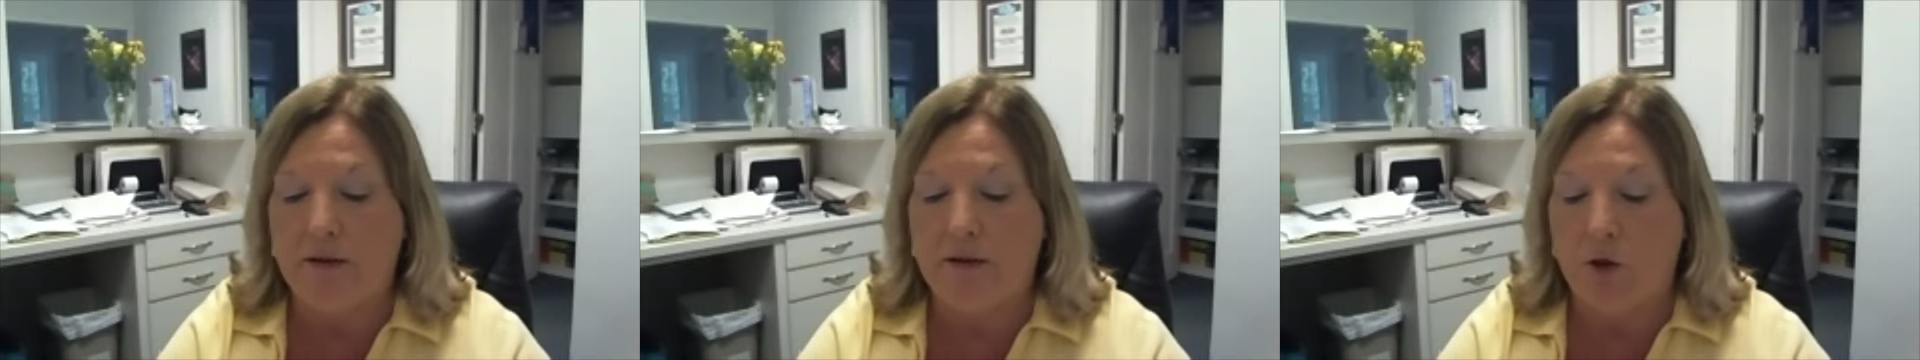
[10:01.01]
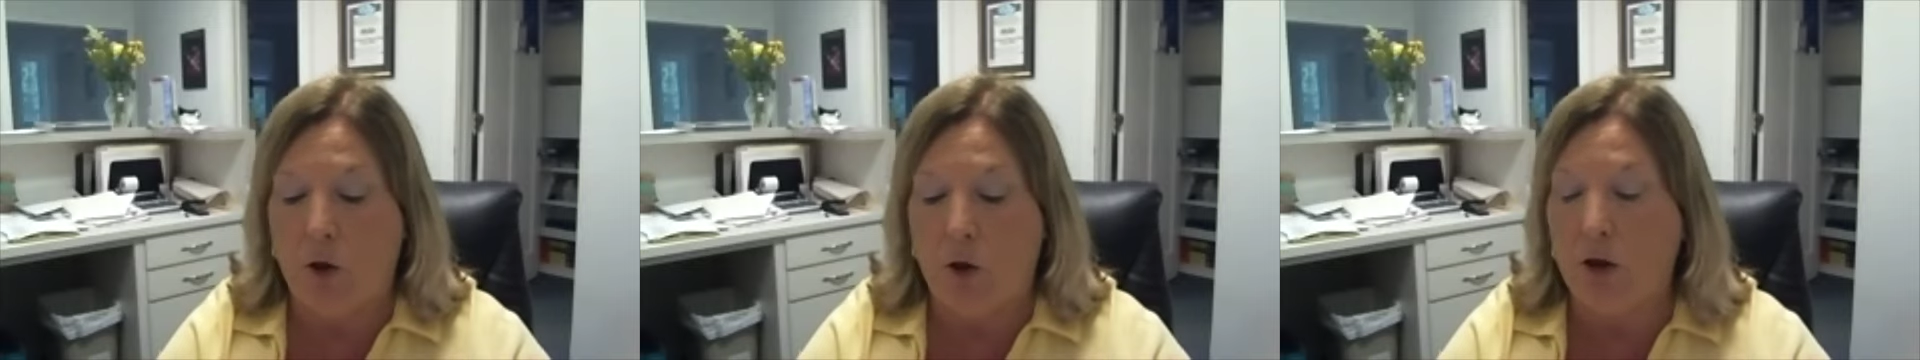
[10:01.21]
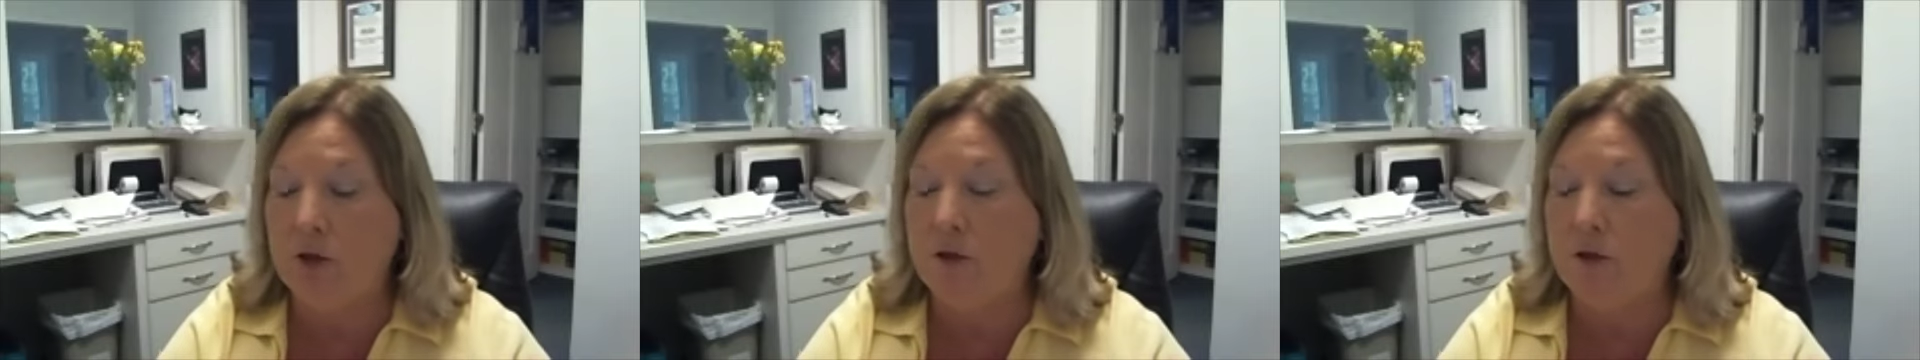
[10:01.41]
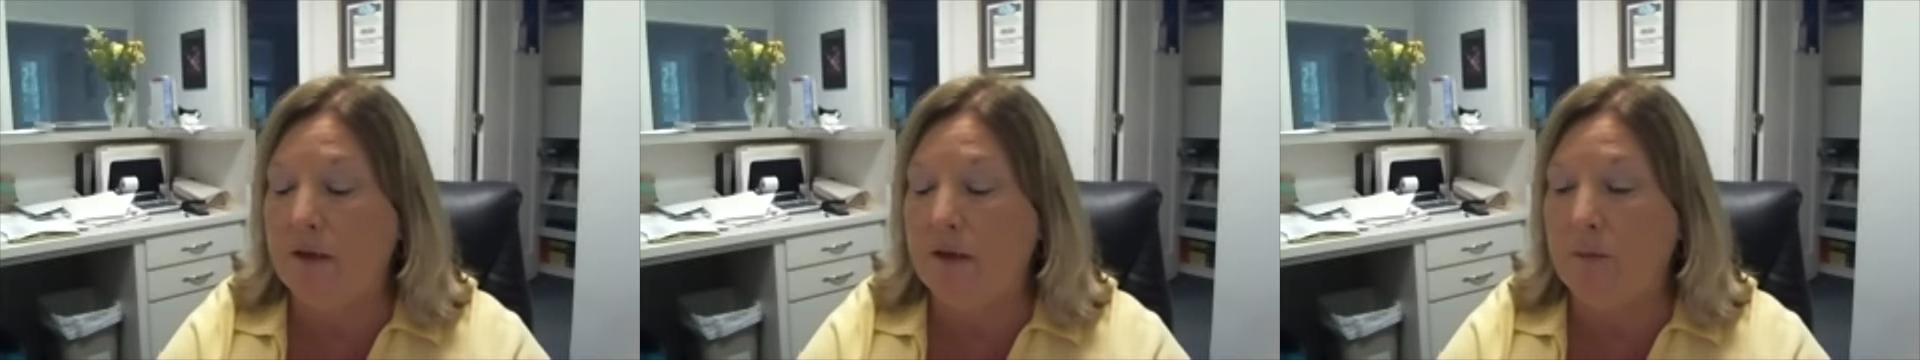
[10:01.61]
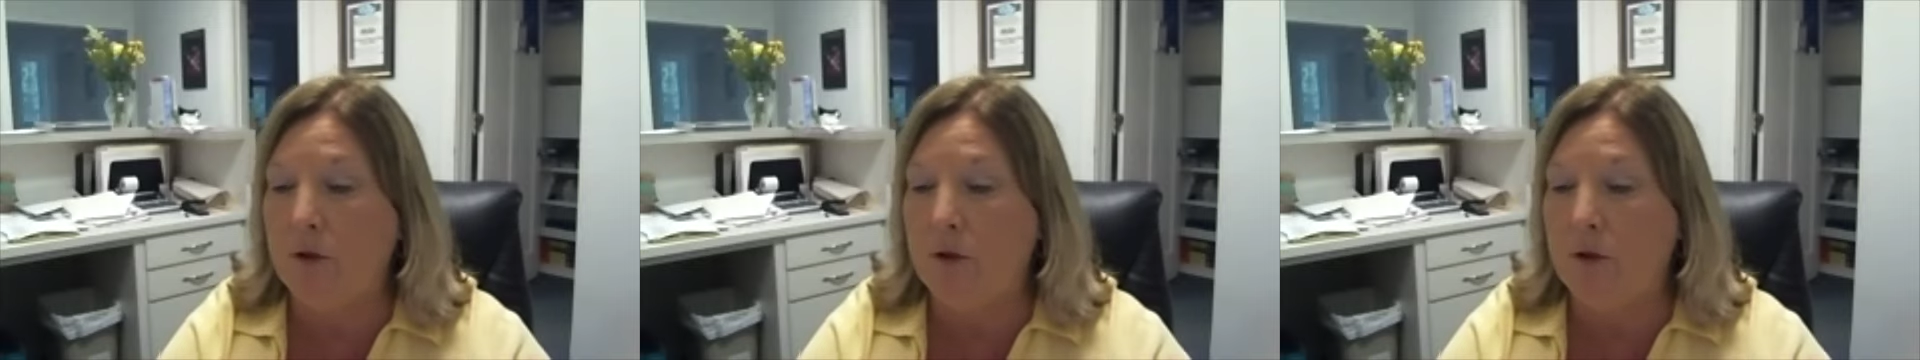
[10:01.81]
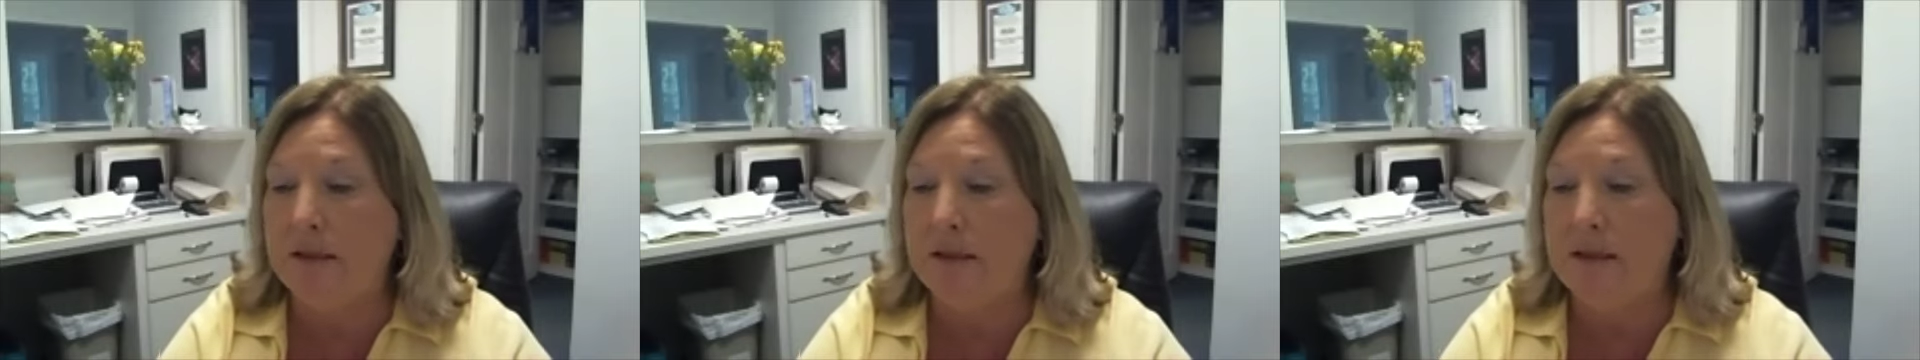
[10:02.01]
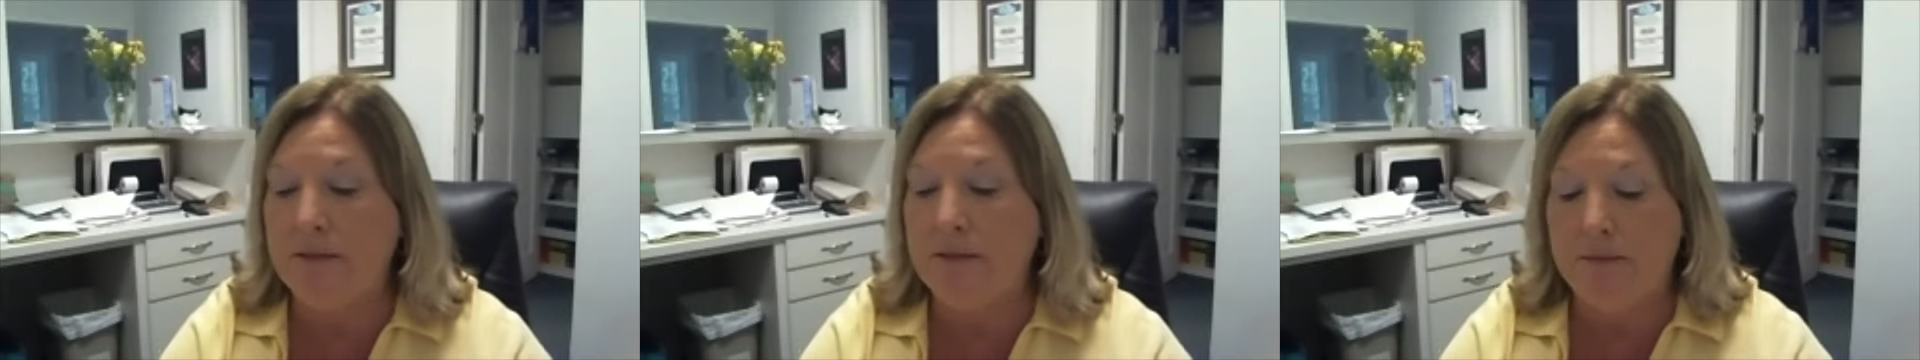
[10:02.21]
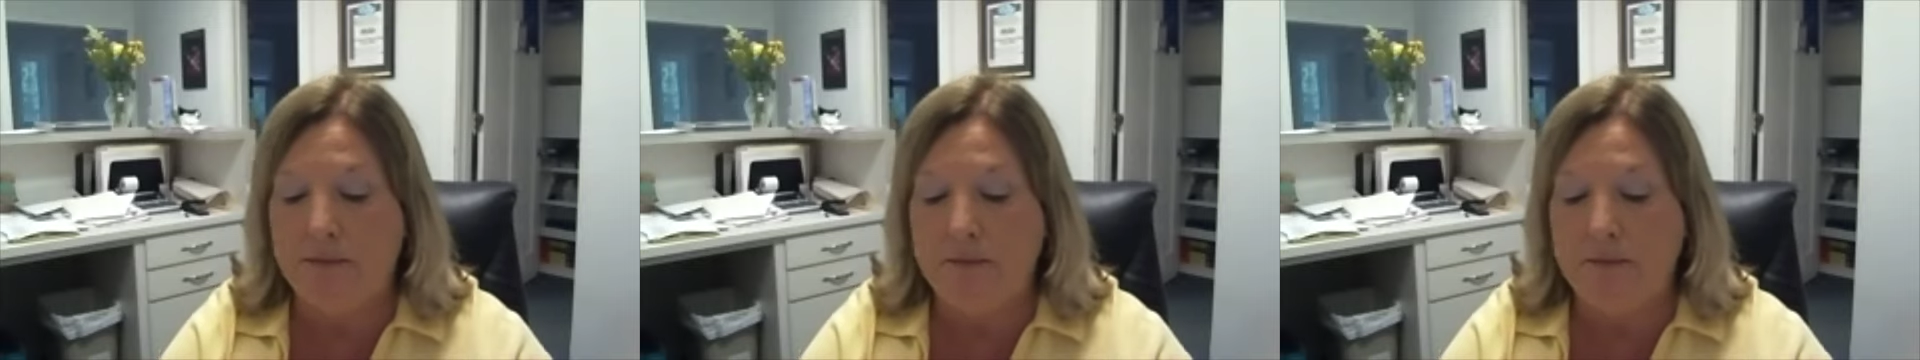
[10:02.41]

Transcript: the charge of the emergency?